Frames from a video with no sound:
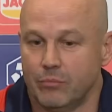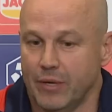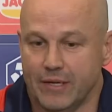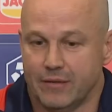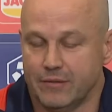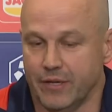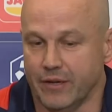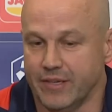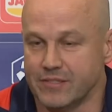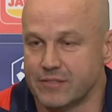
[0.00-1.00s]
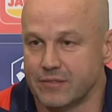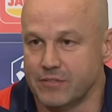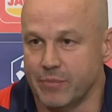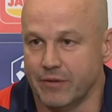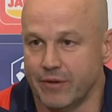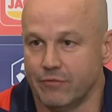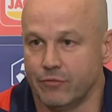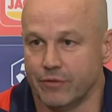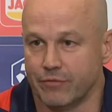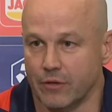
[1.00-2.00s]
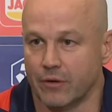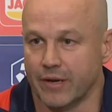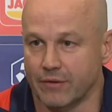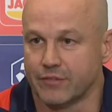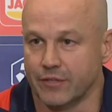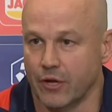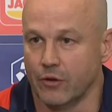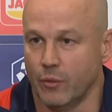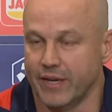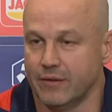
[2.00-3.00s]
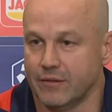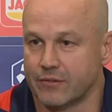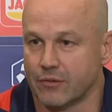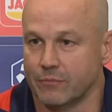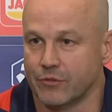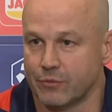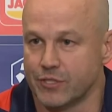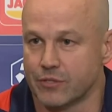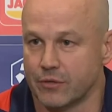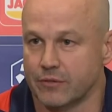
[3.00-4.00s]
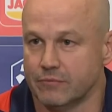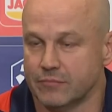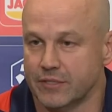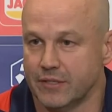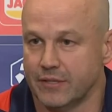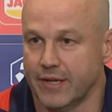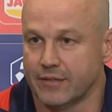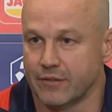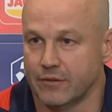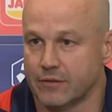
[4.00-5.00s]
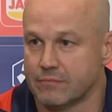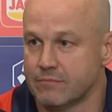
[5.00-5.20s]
but you know he's been around footy for long enough to know when it's time to switch on, and he did that tonight.